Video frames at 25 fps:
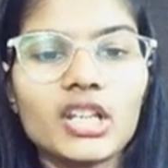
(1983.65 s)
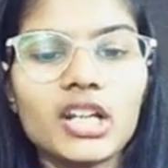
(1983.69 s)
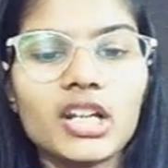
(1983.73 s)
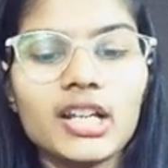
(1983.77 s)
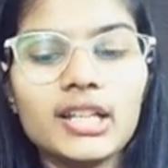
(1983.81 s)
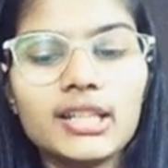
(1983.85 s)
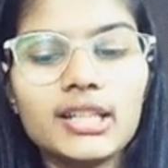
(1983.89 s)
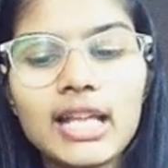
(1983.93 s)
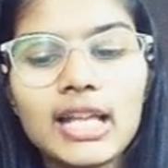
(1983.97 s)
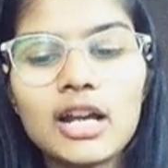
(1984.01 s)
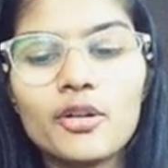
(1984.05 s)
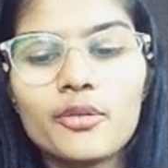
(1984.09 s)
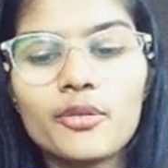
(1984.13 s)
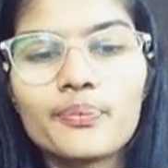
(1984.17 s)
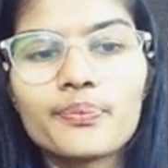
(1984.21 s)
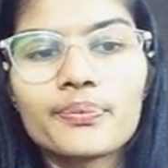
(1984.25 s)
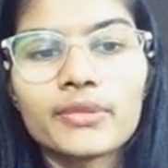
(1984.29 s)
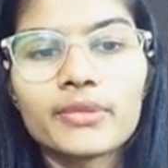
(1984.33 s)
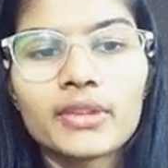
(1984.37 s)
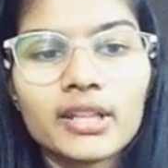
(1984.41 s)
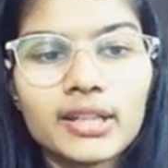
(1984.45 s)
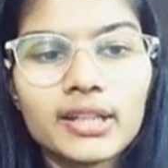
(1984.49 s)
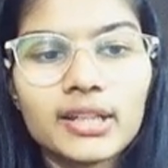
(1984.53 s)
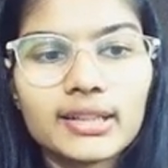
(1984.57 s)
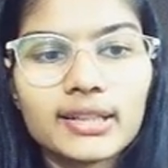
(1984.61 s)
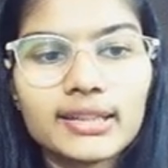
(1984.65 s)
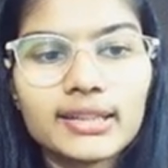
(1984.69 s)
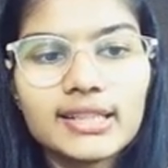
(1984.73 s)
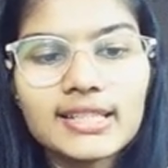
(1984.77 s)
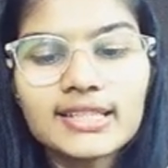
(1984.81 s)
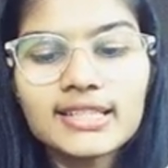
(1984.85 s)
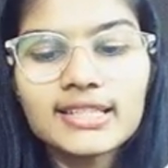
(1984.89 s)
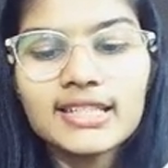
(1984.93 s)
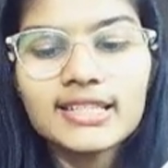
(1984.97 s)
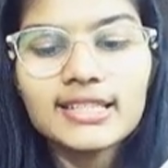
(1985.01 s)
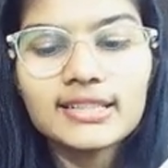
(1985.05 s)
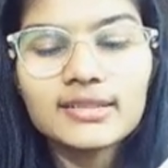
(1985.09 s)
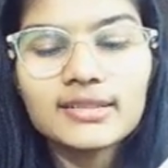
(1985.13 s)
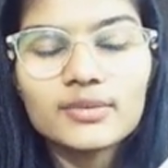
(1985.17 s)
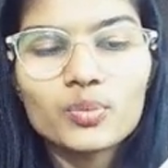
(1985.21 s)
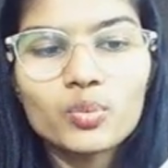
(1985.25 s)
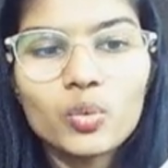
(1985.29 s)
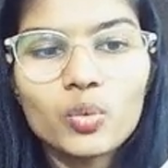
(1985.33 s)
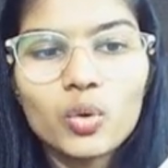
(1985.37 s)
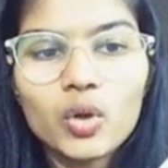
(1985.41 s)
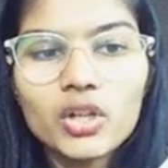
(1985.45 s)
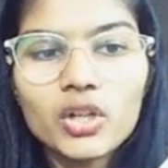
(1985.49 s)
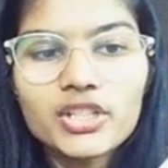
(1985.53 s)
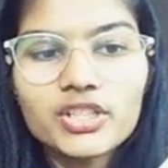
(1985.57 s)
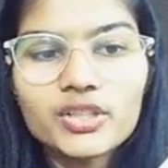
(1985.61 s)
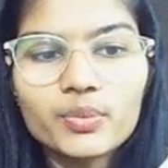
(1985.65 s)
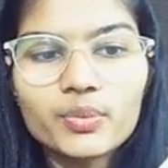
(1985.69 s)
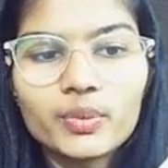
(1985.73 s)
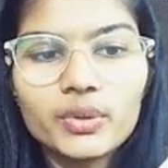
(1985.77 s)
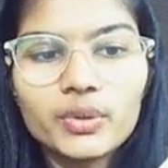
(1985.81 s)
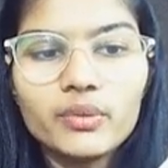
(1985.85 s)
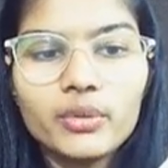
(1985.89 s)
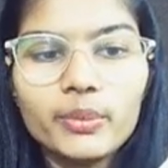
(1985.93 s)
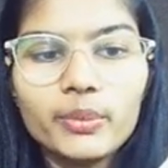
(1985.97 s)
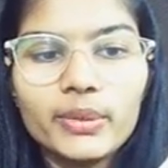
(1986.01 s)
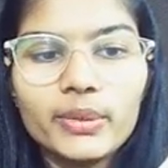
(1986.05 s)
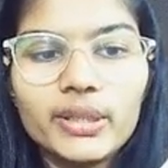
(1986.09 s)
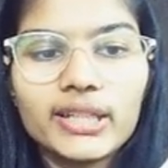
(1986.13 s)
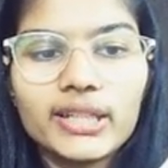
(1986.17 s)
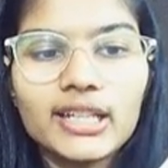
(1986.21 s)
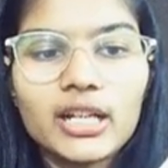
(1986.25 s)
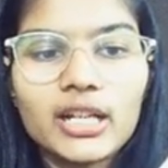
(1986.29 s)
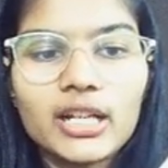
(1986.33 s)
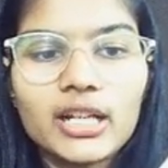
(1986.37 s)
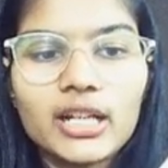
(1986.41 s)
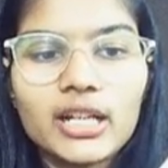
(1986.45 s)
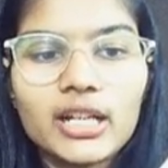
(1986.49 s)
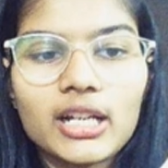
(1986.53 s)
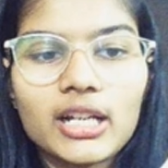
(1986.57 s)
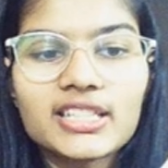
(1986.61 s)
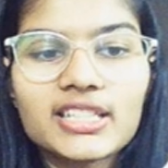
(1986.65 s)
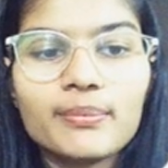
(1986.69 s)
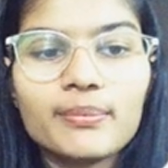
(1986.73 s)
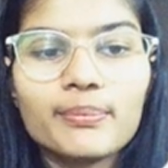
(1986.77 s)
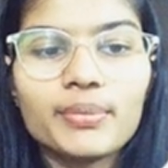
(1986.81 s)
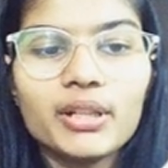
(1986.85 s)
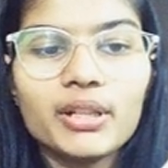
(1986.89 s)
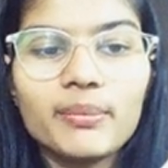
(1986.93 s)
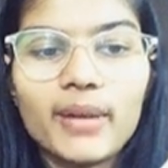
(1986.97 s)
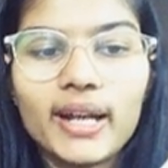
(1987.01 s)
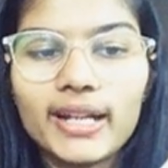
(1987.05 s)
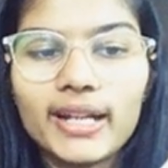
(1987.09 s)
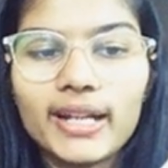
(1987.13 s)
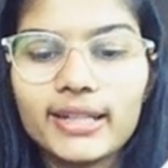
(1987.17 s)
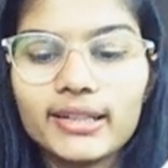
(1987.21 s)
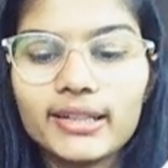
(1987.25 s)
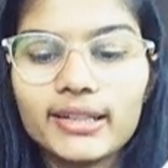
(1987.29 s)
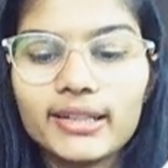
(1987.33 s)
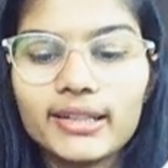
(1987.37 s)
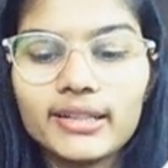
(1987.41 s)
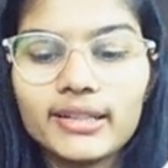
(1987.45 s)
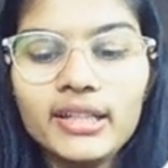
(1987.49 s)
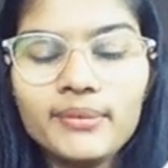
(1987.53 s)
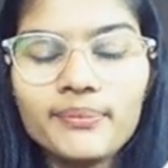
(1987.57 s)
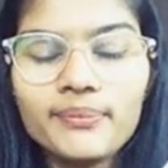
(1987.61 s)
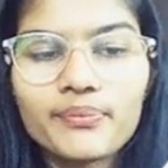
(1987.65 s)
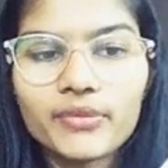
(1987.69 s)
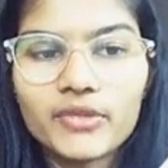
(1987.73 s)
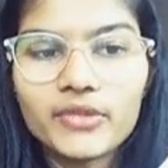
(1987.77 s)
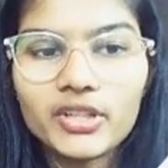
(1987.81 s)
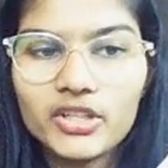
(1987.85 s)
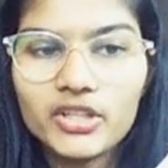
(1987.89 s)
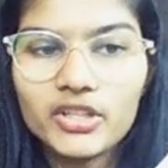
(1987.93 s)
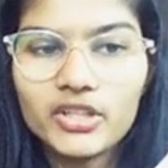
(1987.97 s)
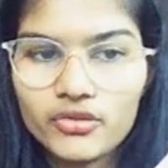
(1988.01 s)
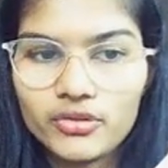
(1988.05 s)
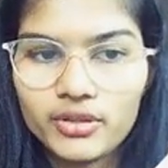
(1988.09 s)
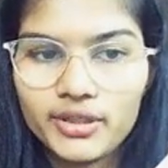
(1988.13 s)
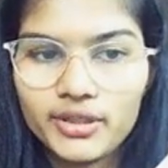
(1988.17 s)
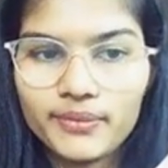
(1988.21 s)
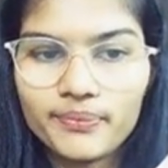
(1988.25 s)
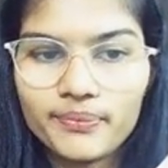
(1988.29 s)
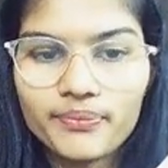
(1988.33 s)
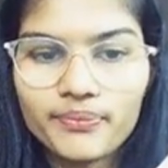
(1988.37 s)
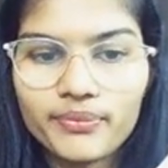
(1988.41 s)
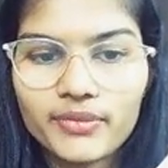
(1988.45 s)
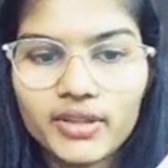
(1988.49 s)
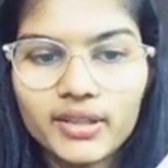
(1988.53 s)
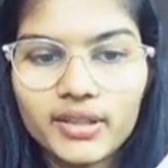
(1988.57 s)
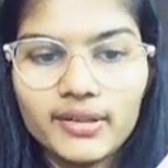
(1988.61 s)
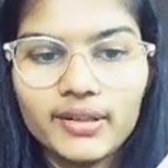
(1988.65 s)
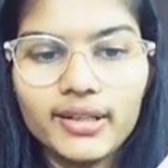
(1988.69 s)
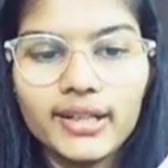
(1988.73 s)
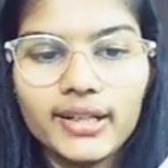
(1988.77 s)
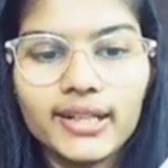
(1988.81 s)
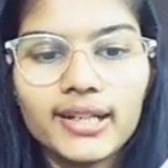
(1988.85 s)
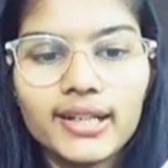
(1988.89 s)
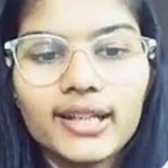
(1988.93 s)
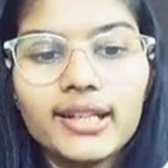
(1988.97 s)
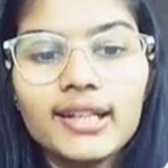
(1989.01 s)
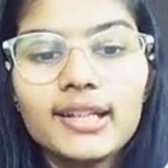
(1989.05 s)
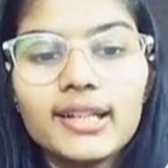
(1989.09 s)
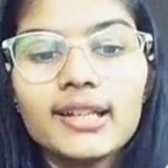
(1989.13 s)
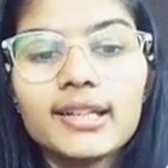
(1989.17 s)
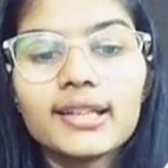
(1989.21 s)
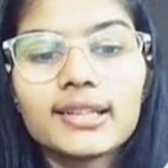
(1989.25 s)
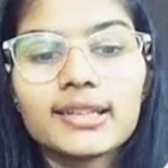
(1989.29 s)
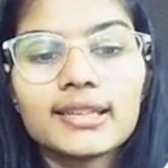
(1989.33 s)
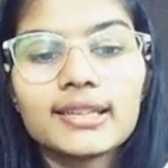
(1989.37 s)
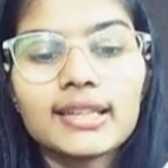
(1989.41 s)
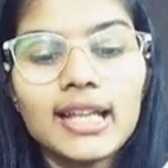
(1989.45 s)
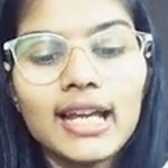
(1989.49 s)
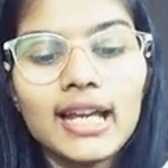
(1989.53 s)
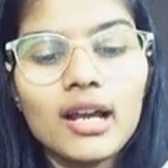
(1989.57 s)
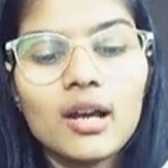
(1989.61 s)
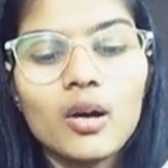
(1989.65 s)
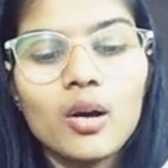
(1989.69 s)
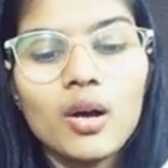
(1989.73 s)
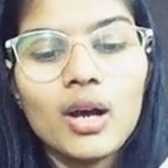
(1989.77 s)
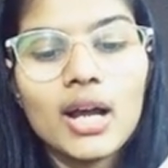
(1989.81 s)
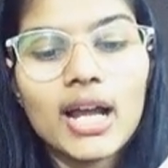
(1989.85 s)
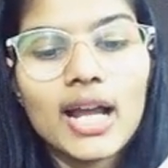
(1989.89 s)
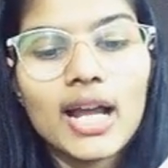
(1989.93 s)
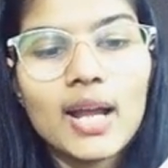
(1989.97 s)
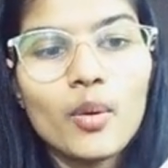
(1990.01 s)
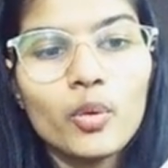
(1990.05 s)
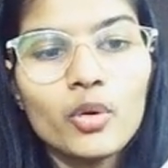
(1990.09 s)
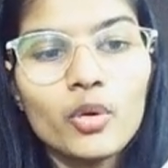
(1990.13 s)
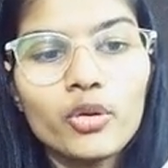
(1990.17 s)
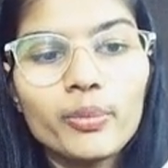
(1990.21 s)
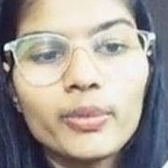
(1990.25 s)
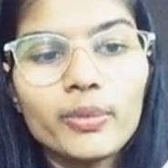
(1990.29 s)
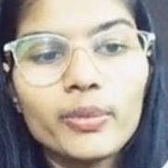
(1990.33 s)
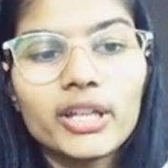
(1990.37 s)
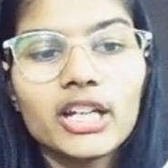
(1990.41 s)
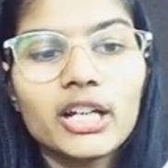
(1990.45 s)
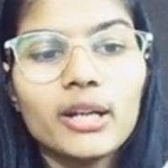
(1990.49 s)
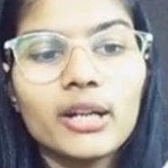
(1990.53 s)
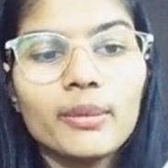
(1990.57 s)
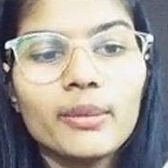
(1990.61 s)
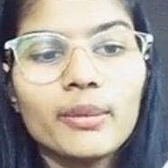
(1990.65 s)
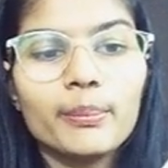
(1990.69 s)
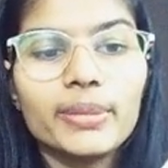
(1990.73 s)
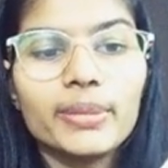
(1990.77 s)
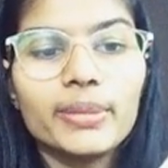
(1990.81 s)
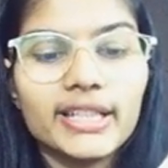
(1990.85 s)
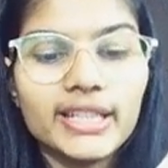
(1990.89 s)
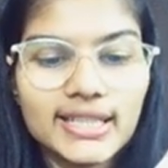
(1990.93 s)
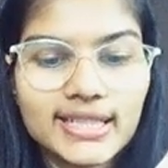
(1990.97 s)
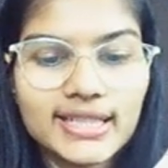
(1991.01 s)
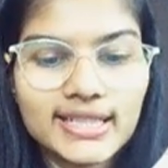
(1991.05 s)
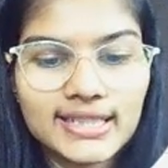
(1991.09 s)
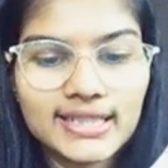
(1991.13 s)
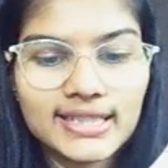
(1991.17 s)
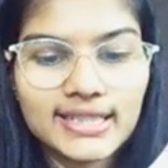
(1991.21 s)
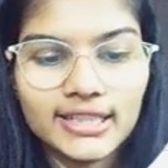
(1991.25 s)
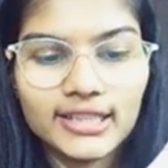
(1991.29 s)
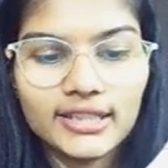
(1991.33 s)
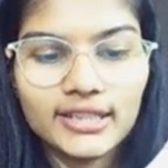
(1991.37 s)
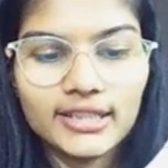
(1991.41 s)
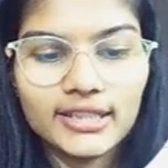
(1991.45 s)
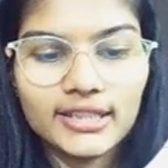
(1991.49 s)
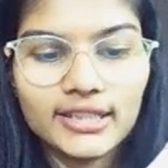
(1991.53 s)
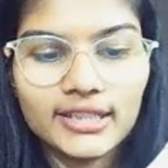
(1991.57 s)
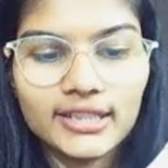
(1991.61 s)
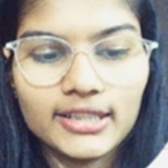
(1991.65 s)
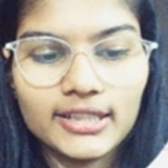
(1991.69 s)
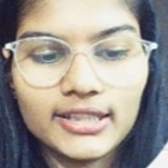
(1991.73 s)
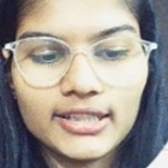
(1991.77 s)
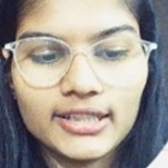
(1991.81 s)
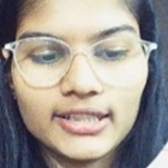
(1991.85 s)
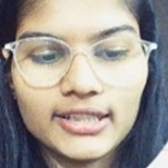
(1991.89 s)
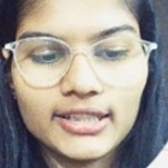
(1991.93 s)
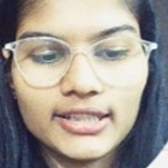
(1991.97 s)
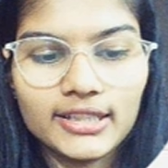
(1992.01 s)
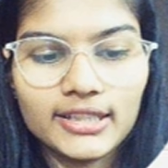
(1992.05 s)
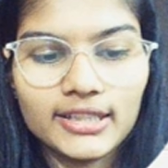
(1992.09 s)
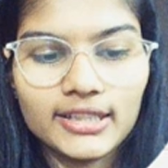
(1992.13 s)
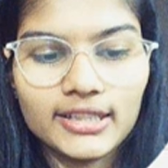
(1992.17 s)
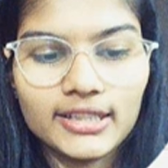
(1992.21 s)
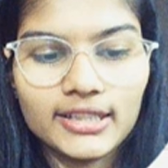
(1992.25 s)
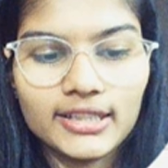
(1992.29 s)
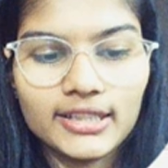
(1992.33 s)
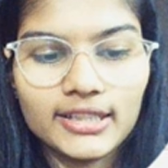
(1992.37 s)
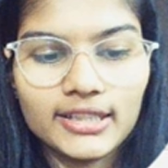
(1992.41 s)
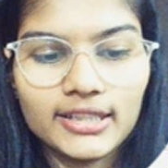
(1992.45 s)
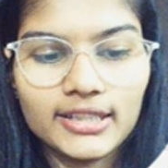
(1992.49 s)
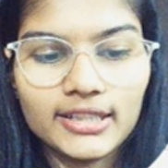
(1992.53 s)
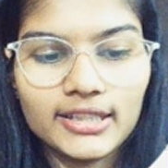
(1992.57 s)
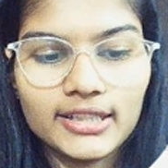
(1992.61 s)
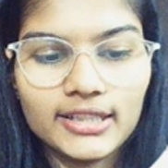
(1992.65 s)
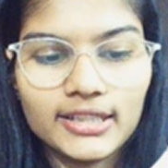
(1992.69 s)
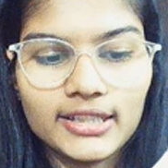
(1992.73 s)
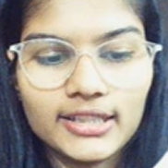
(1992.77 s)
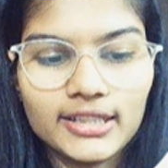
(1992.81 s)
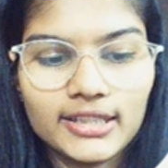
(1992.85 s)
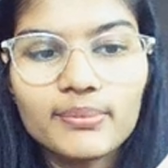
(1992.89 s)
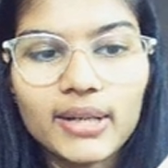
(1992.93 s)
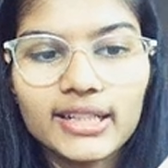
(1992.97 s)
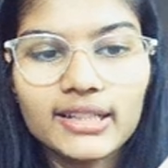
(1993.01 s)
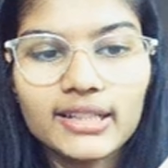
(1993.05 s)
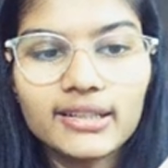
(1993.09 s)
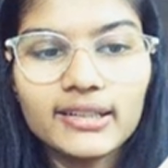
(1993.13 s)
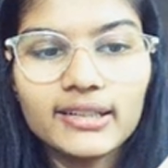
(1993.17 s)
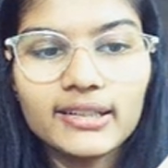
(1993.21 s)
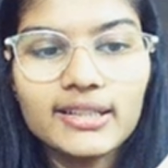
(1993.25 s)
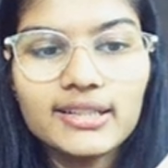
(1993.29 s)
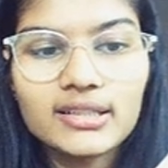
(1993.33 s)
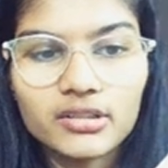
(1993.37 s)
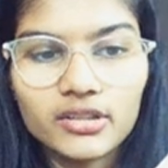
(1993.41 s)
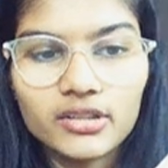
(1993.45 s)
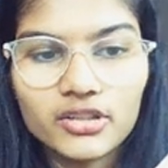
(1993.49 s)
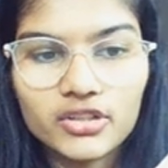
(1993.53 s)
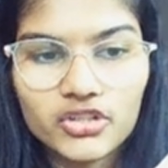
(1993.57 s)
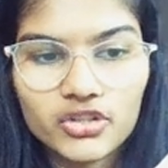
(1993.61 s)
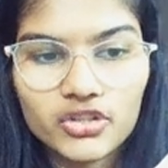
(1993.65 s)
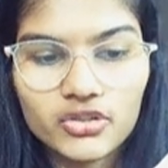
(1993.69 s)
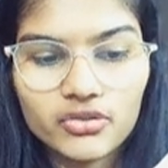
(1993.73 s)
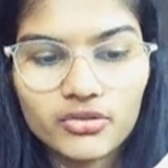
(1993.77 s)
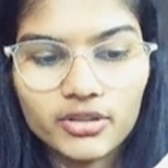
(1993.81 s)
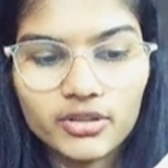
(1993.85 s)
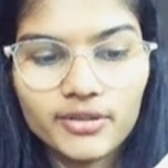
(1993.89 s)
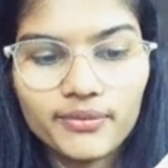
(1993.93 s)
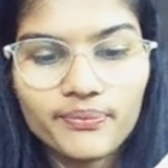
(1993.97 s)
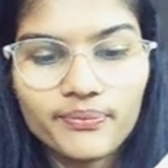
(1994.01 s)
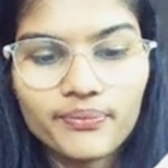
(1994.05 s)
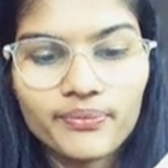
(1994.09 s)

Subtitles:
Now, this was we were making up a simple binary tree. Right. Now I want to make a BST. BST means binary search tree.